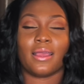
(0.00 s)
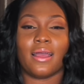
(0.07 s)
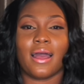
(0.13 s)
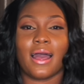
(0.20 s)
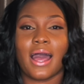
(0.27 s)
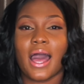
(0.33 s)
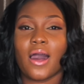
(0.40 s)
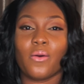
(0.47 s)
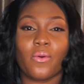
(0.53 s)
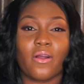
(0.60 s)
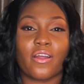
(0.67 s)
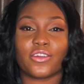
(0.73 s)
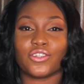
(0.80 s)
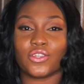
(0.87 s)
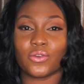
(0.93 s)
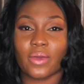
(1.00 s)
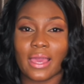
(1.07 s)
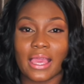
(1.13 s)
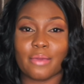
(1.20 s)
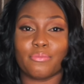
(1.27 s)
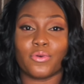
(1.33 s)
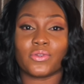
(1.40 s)
How are you
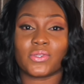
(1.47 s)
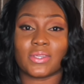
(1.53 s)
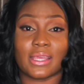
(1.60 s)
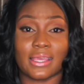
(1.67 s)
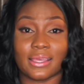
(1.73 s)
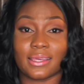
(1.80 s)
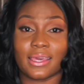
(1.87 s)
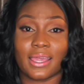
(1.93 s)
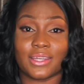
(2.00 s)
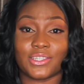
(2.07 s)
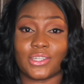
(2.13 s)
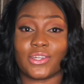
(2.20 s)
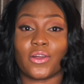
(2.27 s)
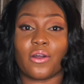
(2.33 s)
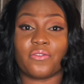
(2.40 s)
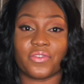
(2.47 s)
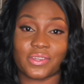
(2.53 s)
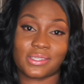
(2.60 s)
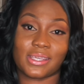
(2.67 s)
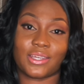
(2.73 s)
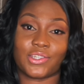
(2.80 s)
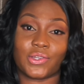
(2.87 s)
able to engage in
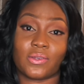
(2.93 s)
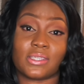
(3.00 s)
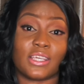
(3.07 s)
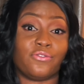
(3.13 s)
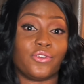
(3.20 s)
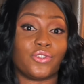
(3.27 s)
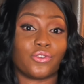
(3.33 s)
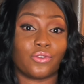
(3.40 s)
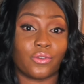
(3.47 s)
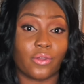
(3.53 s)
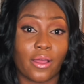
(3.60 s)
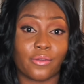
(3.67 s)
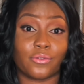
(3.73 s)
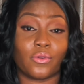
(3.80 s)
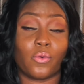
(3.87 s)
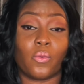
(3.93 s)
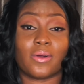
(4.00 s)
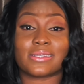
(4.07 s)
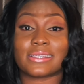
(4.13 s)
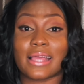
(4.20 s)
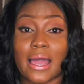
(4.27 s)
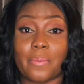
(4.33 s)
conversations if you do not know
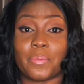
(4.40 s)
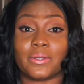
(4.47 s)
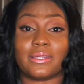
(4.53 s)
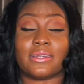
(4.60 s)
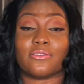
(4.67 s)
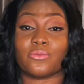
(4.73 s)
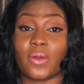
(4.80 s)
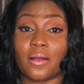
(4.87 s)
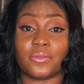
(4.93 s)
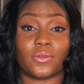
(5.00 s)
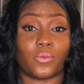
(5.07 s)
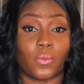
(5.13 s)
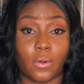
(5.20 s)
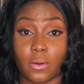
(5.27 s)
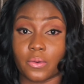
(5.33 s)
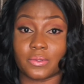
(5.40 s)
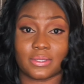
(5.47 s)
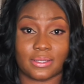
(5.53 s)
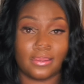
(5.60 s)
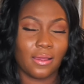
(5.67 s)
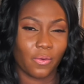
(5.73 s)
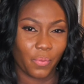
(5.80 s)
what's happening around the world?
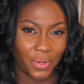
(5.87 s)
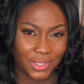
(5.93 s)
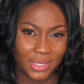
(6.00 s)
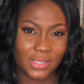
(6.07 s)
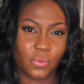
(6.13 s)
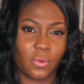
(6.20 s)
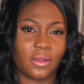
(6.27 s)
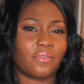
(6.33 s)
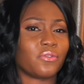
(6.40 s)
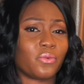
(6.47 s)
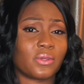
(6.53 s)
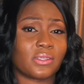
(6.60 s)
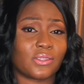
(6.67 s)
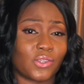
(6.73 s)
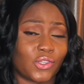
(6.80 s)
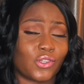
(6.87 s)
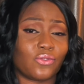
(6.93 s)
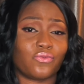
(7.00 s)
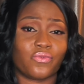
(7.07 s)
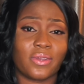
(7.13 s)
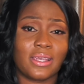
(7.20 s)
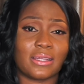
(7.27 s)
Which is one of the reasons you
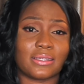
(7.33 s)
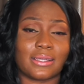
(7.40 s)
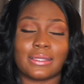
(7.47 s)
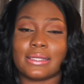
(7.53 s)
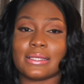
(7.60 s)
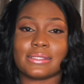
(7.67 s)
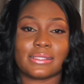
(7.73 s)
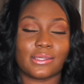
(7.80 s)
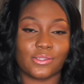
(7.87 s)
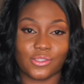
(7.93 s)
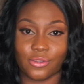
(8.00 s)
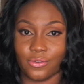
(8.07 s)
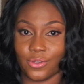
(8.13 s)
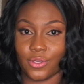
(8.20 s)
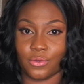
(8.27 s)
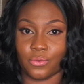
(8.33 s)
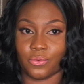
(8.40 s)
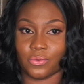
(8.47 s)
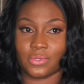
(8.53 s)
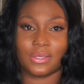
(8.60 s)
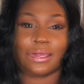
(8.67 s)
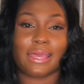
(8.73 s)
should read, listen to news.